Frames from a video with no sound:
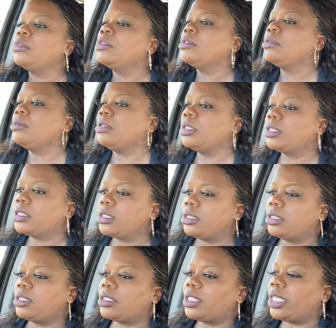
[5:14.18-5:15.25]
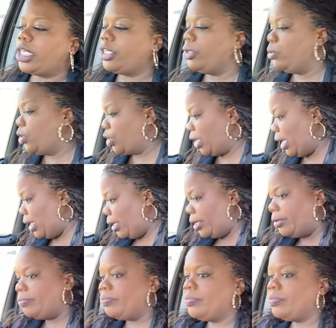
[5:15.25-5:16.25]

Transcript: Well, see you, Charlie.